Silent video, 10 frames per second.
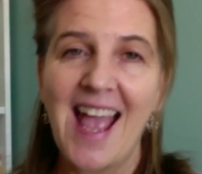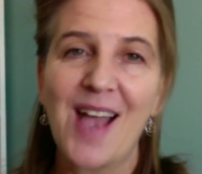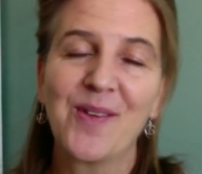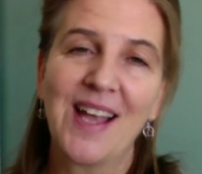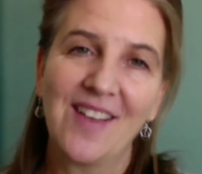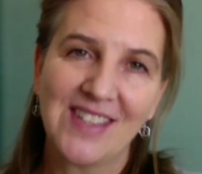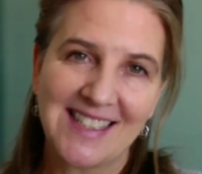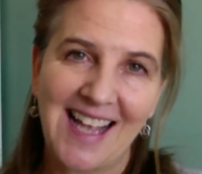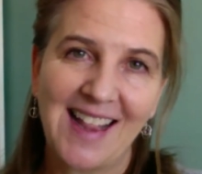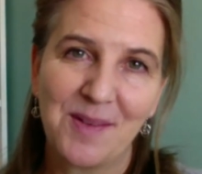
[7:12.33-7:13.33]
and we have a
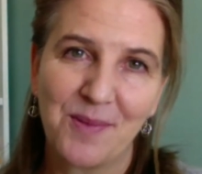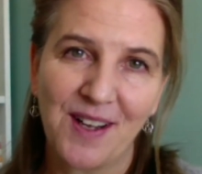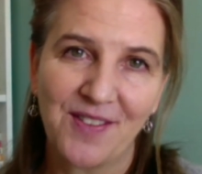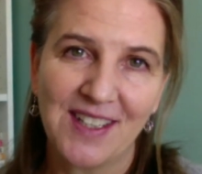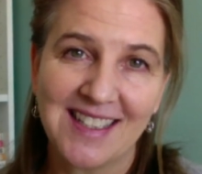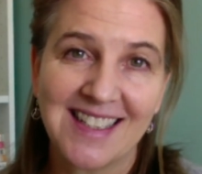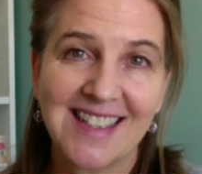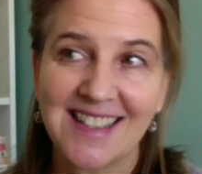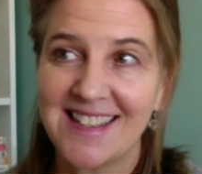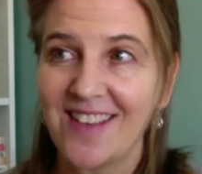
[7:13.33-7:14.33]
silent breakfast.
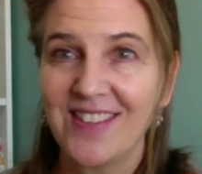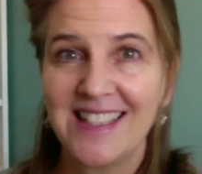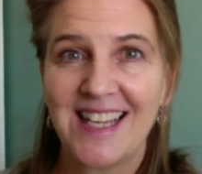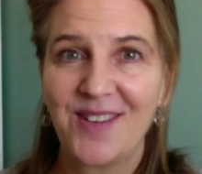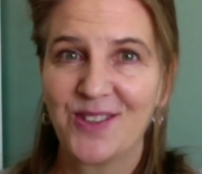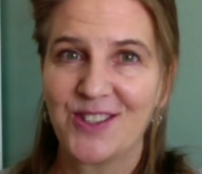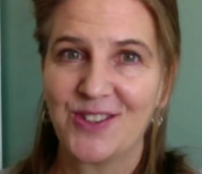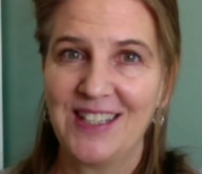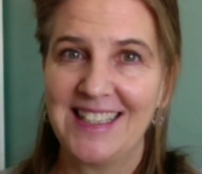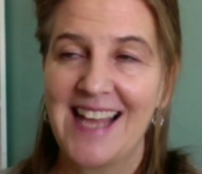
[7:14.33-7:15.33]
It's a 7-day
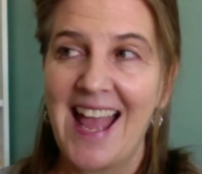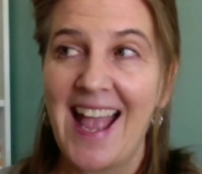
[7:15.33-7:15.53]
retreat.